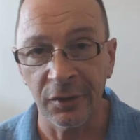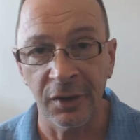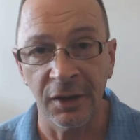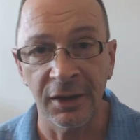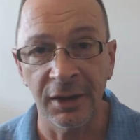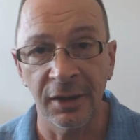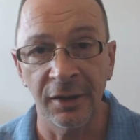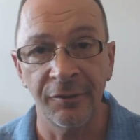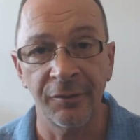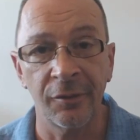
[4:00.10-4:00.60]

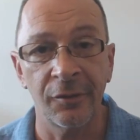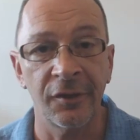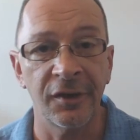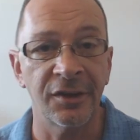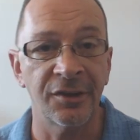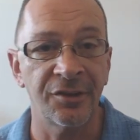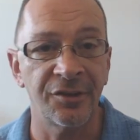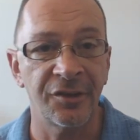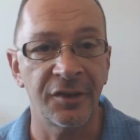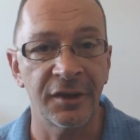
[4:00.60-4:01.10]
gut level
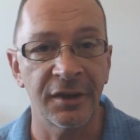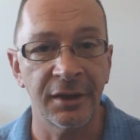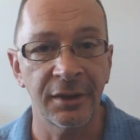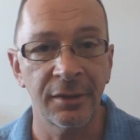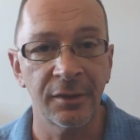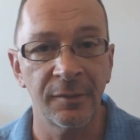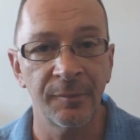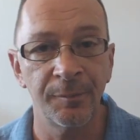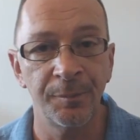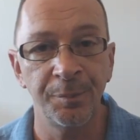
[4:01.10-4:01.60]

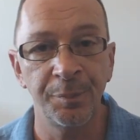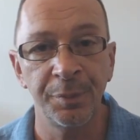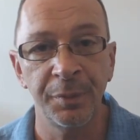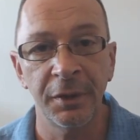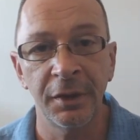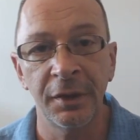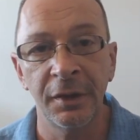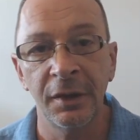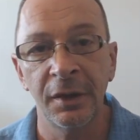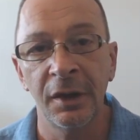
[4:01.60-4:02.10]
instinct.
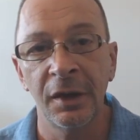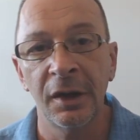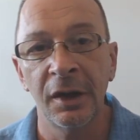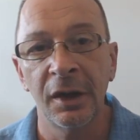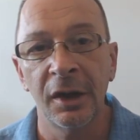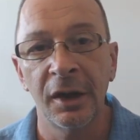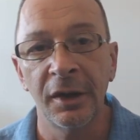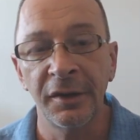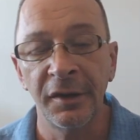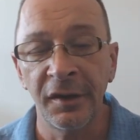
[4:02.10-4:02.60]

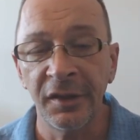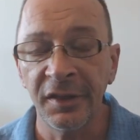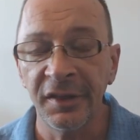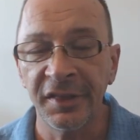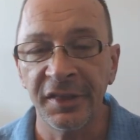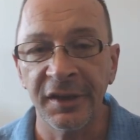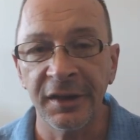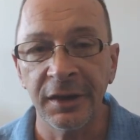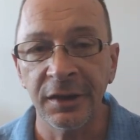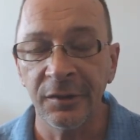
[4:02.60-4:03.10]

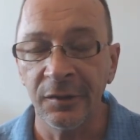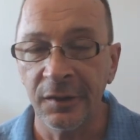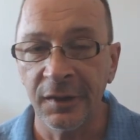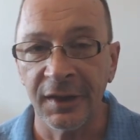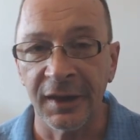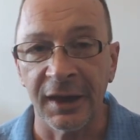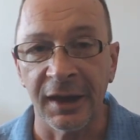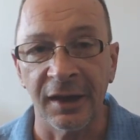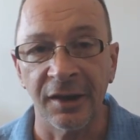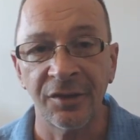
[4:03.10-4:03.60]
Another thing you
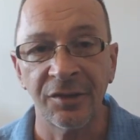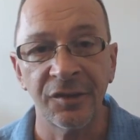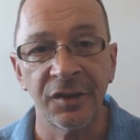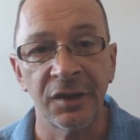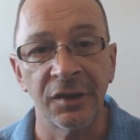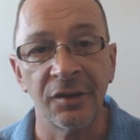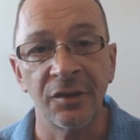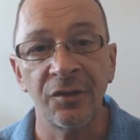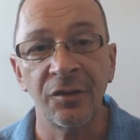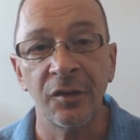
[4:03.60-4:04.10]
can ask
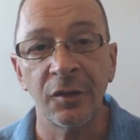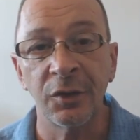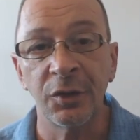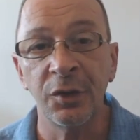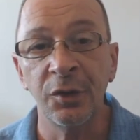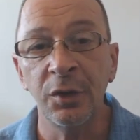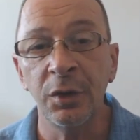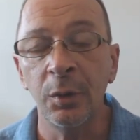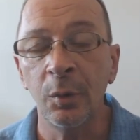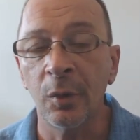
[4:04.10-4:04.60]
is,
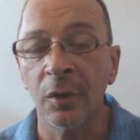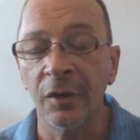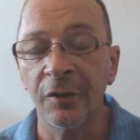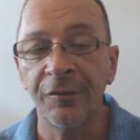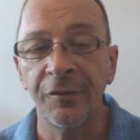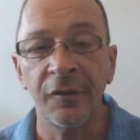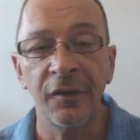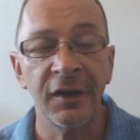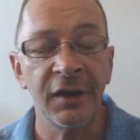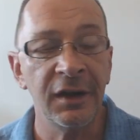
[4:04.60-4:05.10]
do you
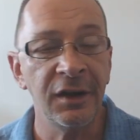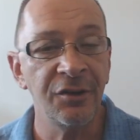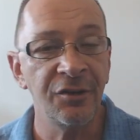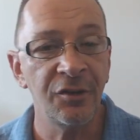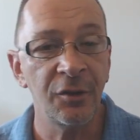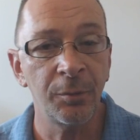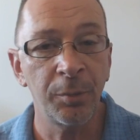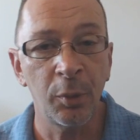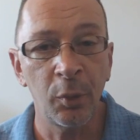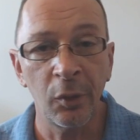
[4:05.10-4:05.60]
offer any
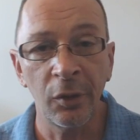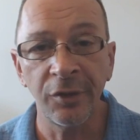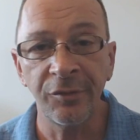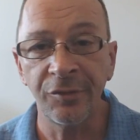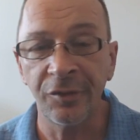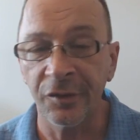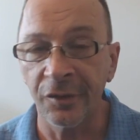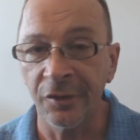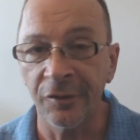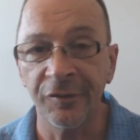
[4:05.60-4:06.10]

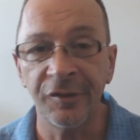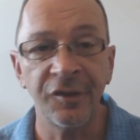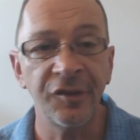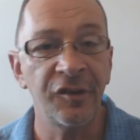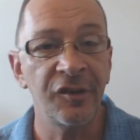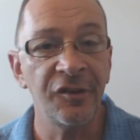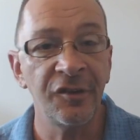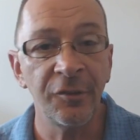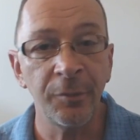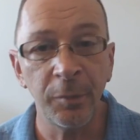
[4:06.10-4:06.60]
supportive
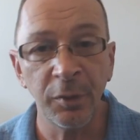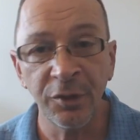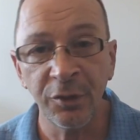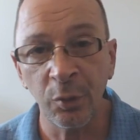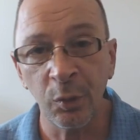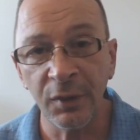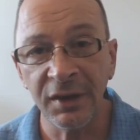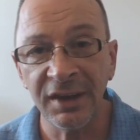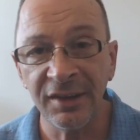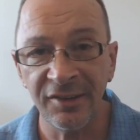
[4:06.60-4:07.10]
services
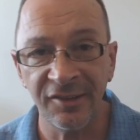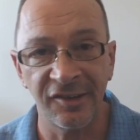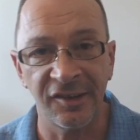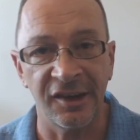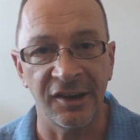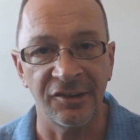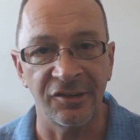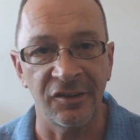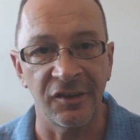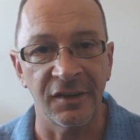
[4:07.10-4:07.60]
between
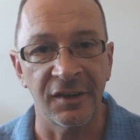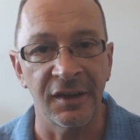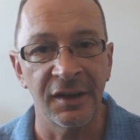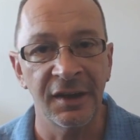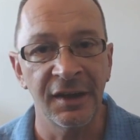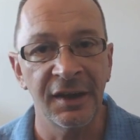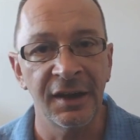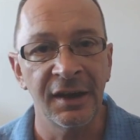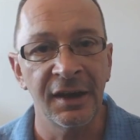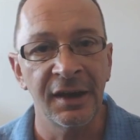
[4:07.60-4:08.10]
session?
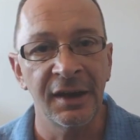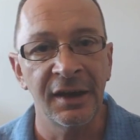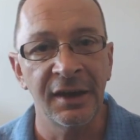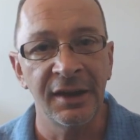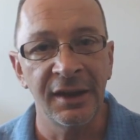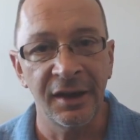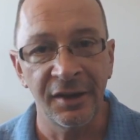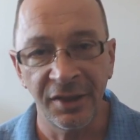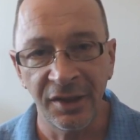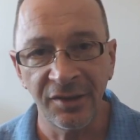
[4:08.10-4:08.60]

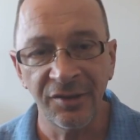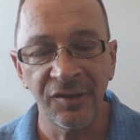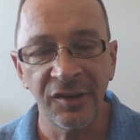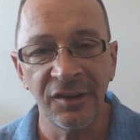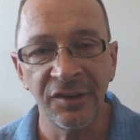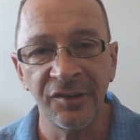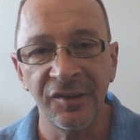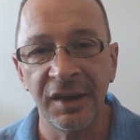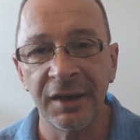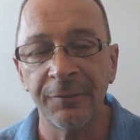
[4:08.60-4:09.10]
Now, this
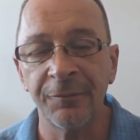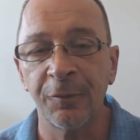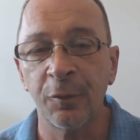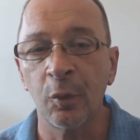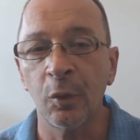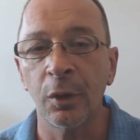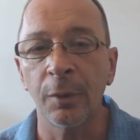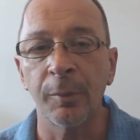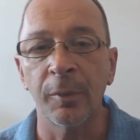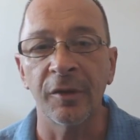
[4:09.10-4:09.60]
can take
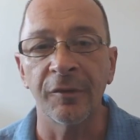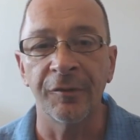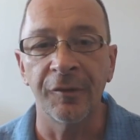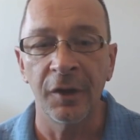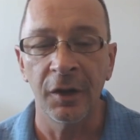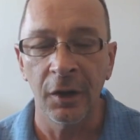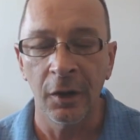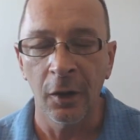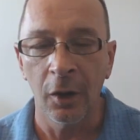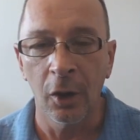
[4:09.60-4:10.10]
form of
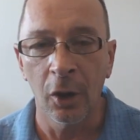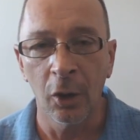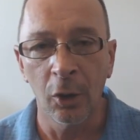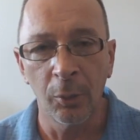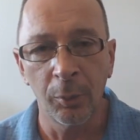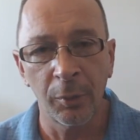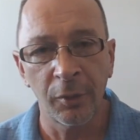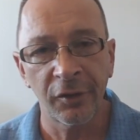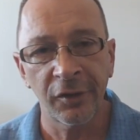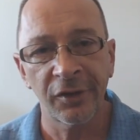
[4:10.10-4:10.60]

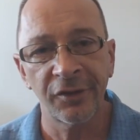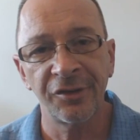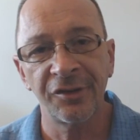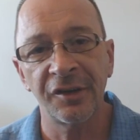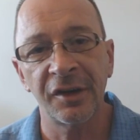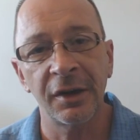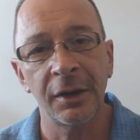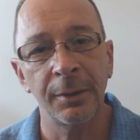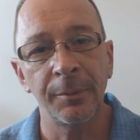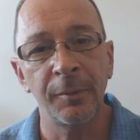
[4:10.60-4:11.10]
homework
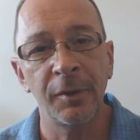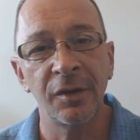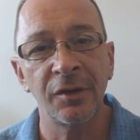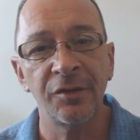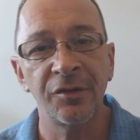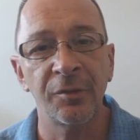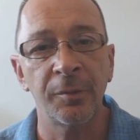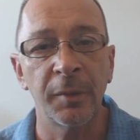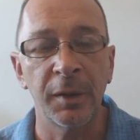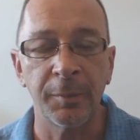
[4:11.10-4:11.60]

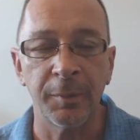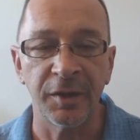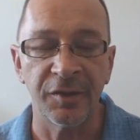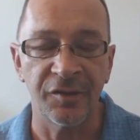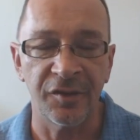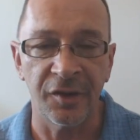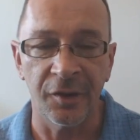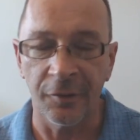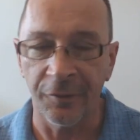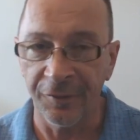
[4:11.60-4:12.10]
assignments, maybe
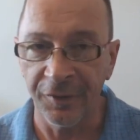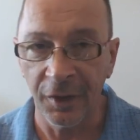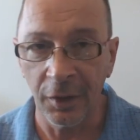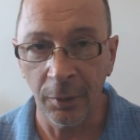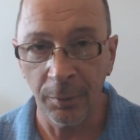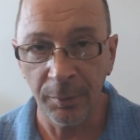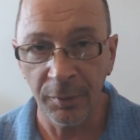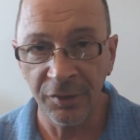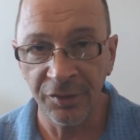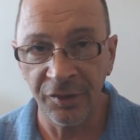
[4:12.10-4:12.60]

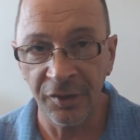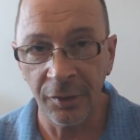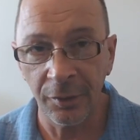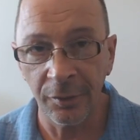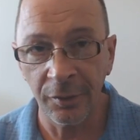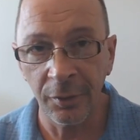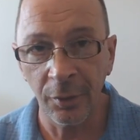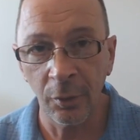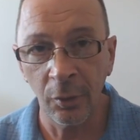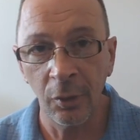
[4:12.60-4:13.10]
self-help
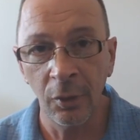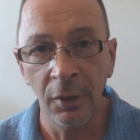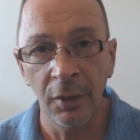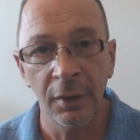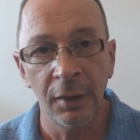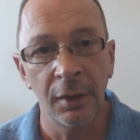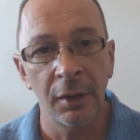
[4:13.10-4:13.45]
material,